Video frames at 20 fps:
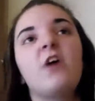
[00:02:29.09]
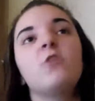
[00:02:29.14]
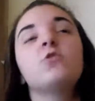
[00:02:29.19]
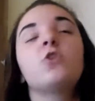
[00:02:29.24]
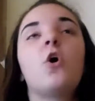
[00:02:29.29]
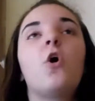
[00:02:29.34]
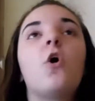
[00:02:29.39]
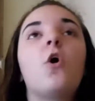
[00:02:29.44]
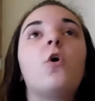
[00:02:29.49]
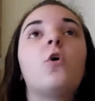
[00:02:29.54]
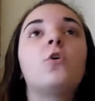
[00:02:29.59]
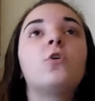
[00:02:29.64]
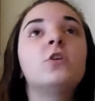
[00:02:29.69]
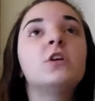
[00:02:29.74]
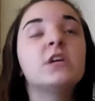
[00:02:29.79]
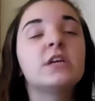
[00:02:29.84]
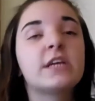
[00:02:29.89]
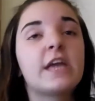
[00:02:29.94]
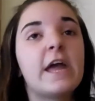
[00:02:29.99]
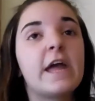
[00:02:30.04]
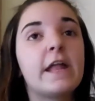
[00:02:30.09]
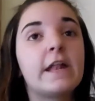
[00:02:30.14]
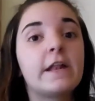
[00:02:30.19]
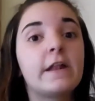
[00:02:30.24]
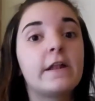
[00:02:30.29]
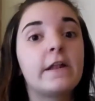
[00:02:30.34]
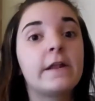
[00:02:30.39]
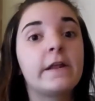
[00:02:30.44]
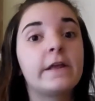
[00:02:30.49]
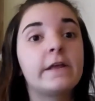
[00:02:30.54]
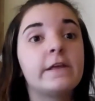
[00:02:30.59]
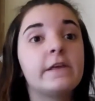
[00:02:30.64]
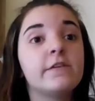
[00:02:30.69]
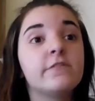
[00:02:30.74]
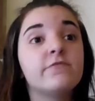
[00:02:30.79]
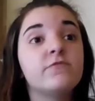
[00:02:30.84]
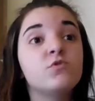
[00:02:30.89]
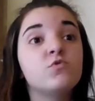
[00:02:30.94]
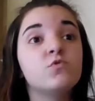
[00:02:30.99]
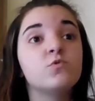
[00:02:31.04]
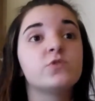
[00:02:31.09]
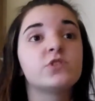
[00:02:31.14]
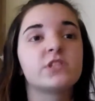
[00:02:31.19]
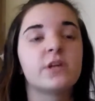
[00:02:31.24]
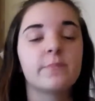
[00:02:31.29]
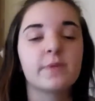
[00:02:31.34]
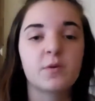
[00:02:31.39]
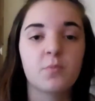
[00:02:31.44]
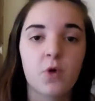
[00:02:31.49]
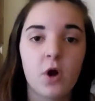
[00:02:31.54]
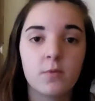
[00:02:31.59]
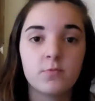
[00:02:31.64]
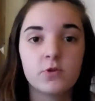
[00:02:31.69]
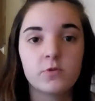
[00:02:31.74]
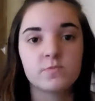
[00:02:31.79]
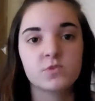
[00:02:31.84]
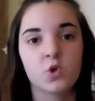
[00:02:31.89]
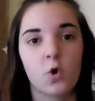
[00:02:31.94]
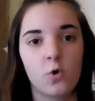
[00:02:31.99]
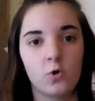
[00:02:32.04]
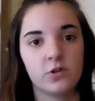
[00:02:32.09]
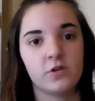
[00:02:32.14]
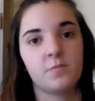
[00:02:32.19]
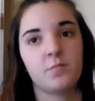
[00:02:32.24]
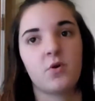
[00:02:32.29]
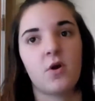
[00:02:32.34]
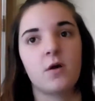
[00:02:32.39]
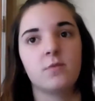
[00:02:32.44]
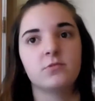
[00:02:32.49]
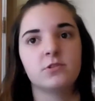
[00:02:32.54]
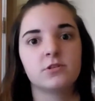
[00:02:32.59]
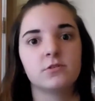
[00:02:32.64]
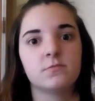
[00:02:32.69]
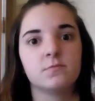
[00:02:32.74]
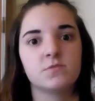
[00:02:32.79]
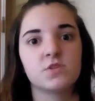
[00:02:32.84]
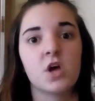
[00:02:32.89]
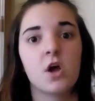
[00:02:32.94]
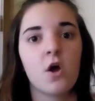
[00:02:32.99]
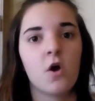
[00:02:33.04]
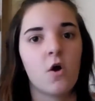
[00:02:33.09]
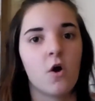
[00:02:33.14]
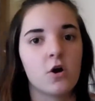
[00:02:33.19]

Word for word: alcohol can give you stomach problems, colon problems,